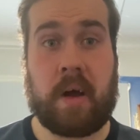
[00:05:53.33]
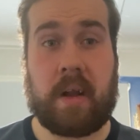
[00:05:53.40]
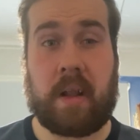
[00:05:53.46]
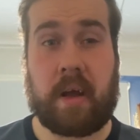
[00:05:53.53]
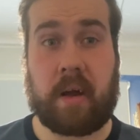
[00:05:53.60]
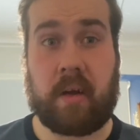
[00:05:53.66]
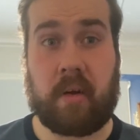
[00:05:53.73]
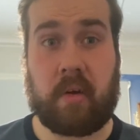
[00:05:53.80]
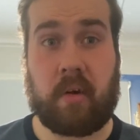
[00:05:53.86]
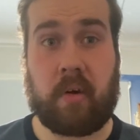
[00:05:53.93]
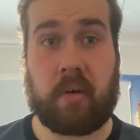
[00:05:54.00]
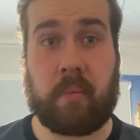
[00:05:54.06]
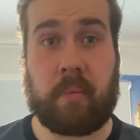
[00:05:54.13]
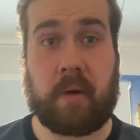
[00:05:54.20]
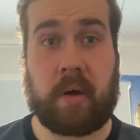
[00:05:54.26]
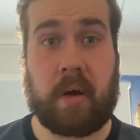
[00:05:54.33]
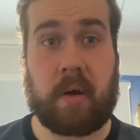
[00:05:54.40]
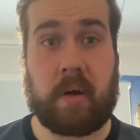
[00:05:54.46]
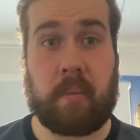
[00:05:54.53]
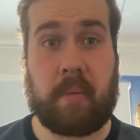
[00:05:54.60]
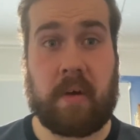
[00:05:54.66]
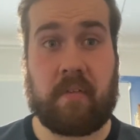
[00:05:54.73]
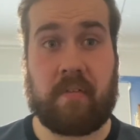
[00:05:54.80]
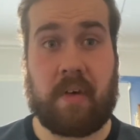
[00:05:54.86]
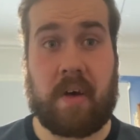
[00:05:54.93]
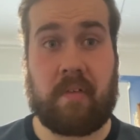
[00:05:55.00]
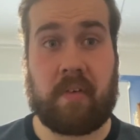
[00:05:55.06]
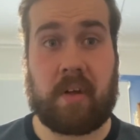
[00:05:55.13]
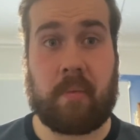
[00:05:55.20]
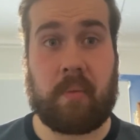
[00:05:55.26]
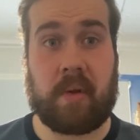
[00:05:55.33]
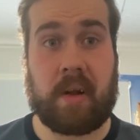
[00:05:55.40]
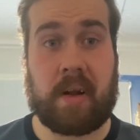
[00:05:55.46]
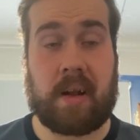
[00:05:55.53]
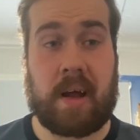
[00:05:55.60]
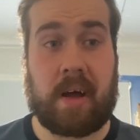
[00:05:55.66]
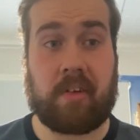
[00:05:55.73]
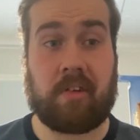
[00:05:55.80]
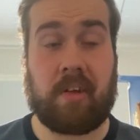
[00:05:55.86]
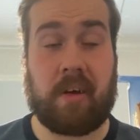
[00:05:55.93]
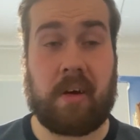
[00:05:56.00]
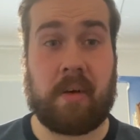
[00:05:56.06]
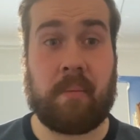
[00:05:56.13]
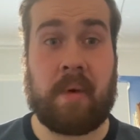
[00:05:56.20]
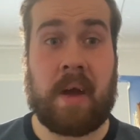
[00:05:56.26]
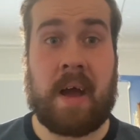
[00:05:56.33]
taking the dog but going a bit further than we did last time,